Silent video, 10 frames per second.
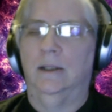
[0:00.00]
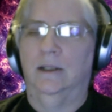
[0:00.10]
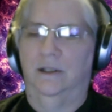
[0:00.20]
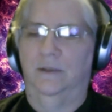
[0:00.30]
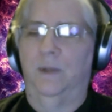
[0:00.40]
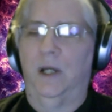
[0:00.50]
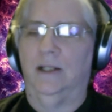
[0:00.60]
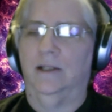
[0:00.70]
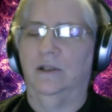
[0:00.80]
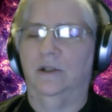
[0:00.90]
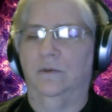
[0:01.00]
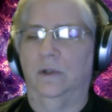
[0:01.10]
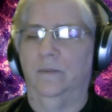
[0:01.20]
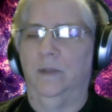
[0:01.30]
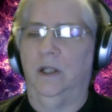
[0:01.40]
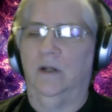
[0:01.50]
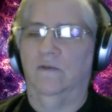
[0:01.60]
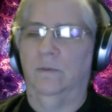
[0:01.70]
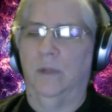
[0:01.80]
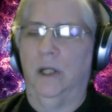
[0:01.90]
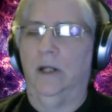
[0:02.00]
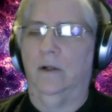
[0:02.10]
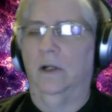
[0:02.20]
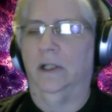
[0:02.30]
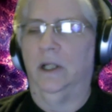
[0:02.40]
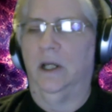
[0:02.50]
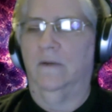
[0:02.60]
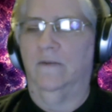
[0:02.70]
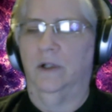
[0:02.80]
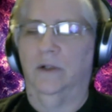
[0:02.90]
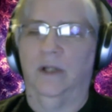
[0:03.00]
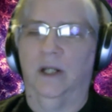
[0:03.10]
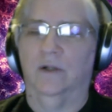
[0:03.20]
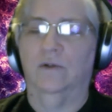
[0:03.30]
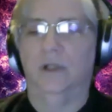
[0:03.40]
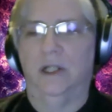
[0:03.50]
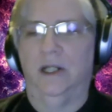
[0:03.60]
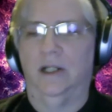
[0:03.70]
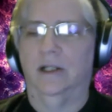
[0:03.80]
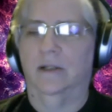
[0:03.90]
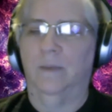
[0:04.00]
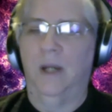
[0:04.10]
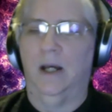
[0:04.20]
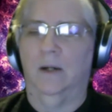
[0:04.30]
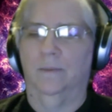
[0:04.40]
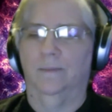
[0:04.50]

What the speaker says: despite the screaming of the mayor and the governor there to kick them out.